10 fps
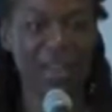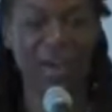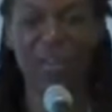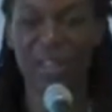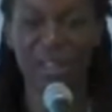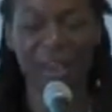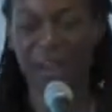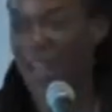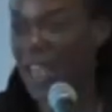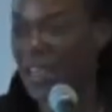Eau
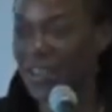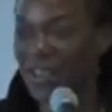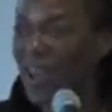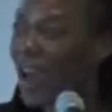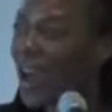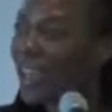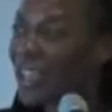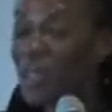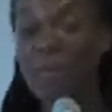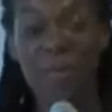Claire, and I
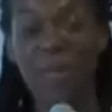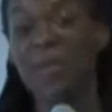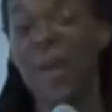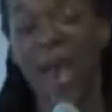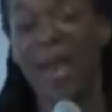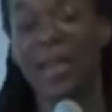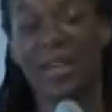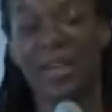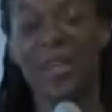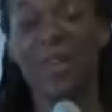keep coming
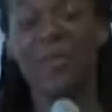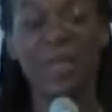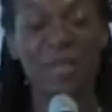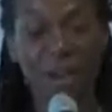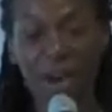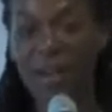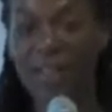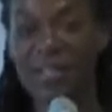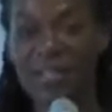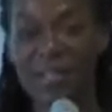back
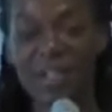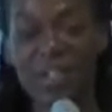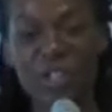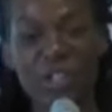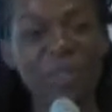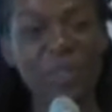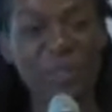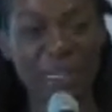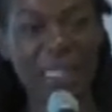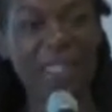because I just
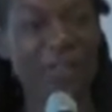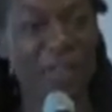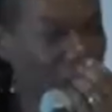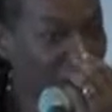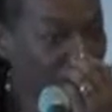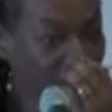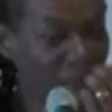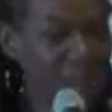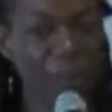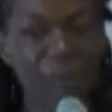believe in the
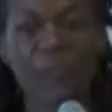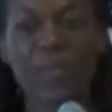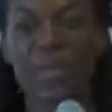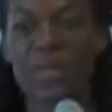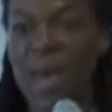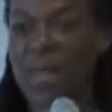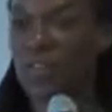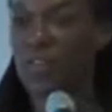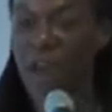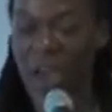commitment that
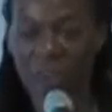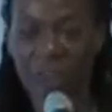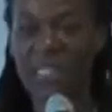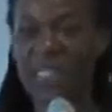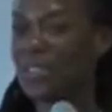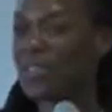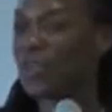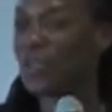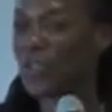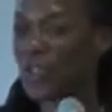the faculty and
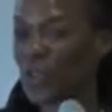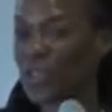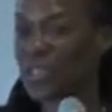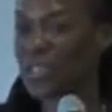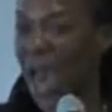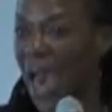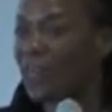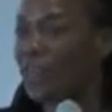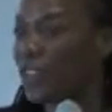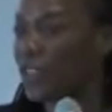student services
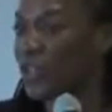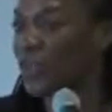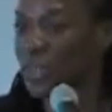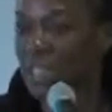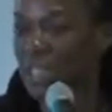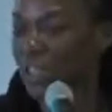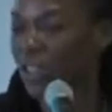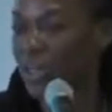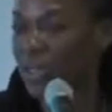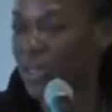have to the students
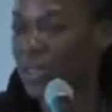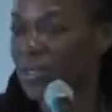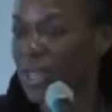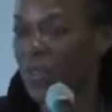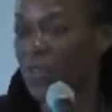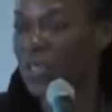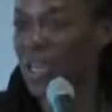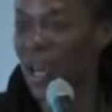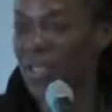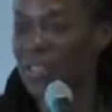here in the state of
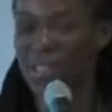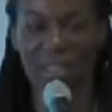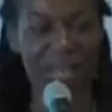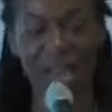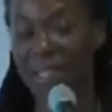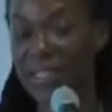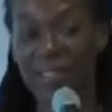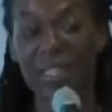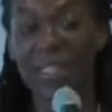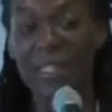Wisconsin. And I can
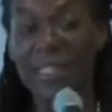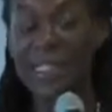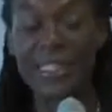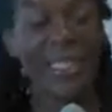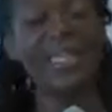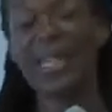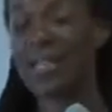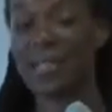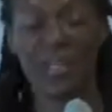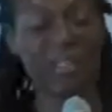see it,
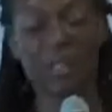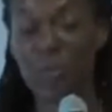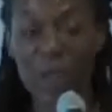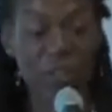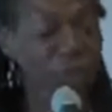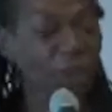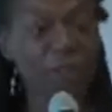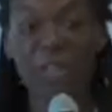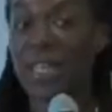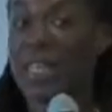it it's
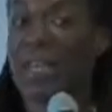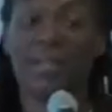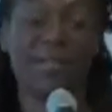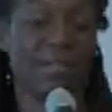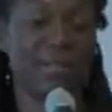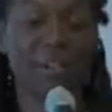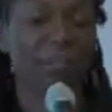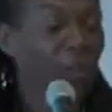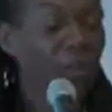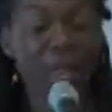special, it's
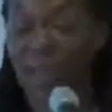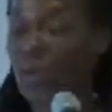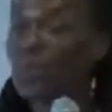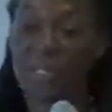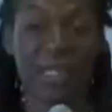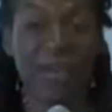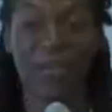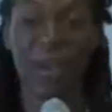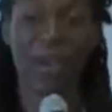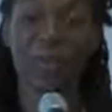different. I don't see it on
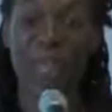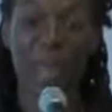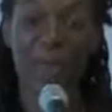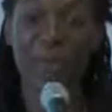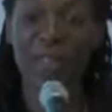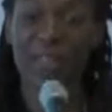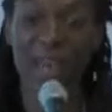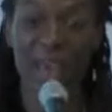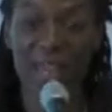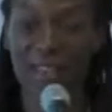my own campus,
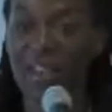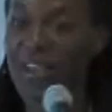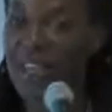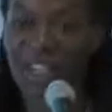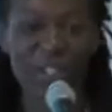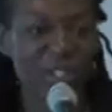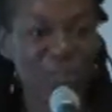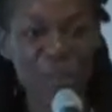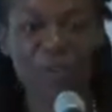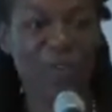and it just
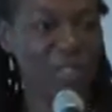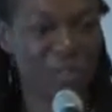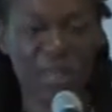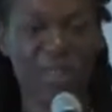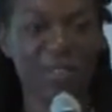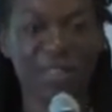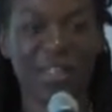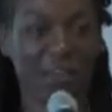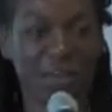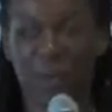motivates me to, to
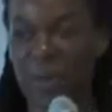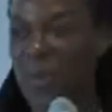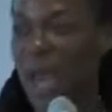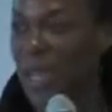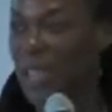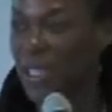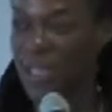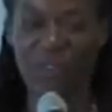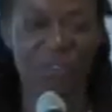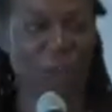keep coming back,
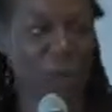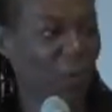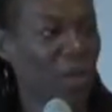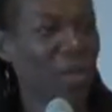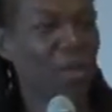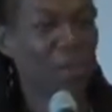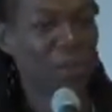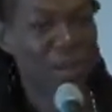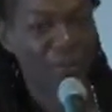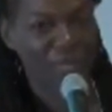even though when
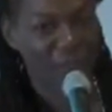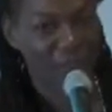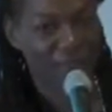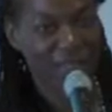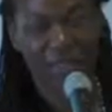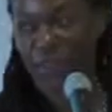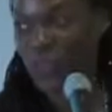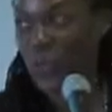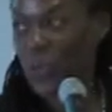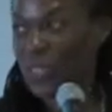I was in Madison a
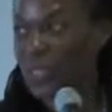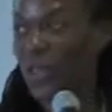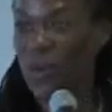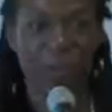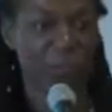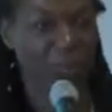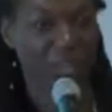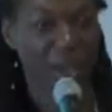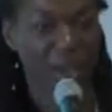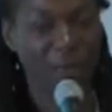few weeks ago, it
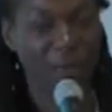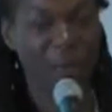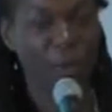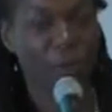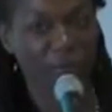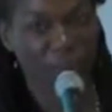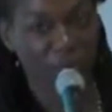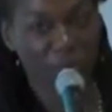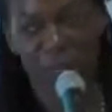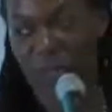was um, 12
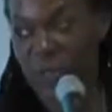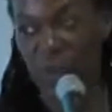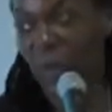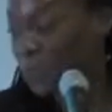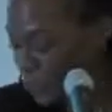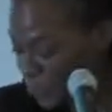degrees below zero.